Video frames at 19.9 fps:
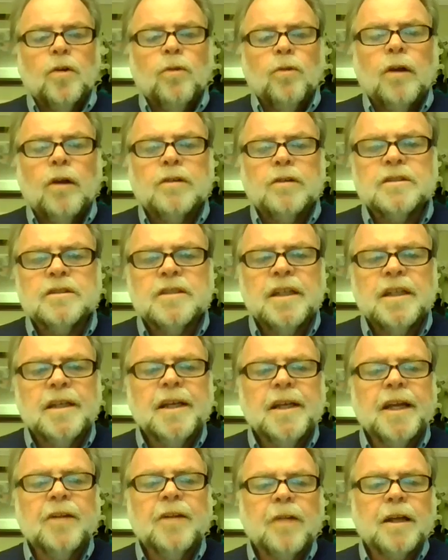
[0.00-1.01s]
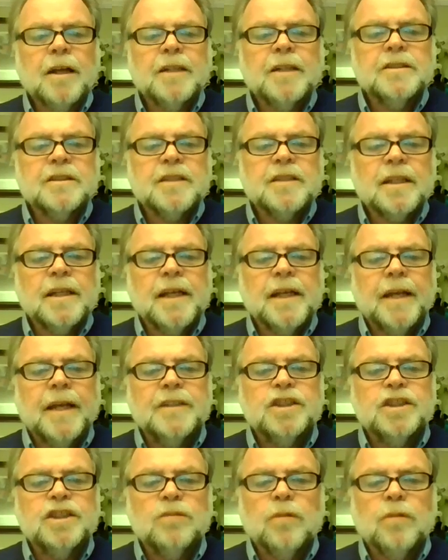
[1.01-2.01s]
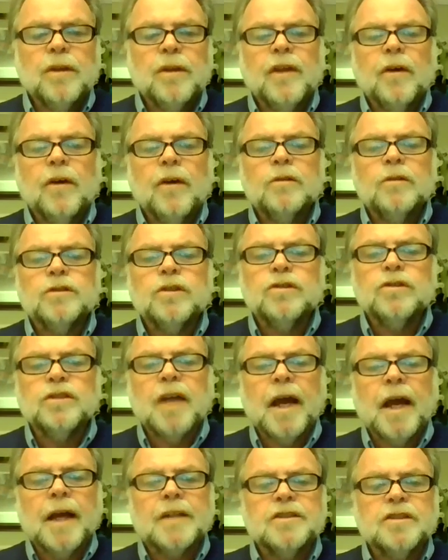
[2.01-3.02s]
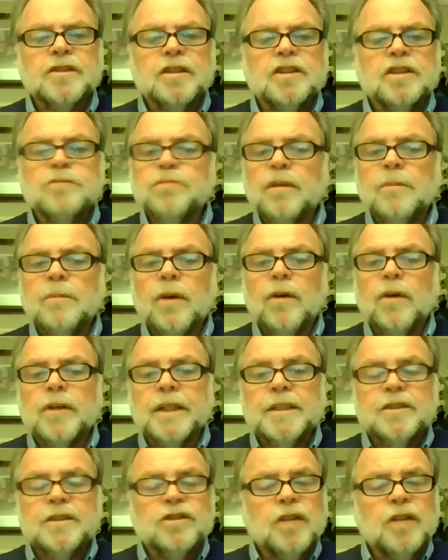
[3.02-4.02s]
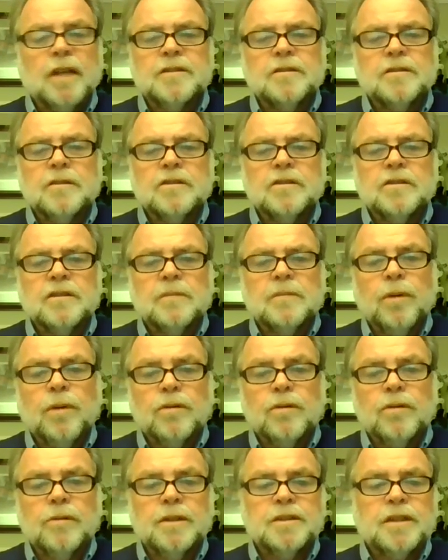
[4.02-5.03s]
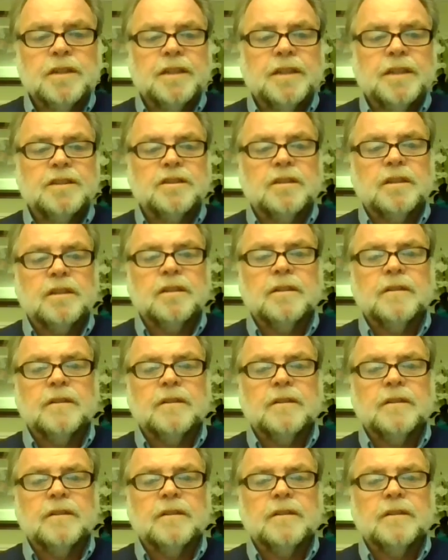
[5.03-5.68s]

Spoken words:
while seeking reconciliation with those whose actions promote injustice and polarization.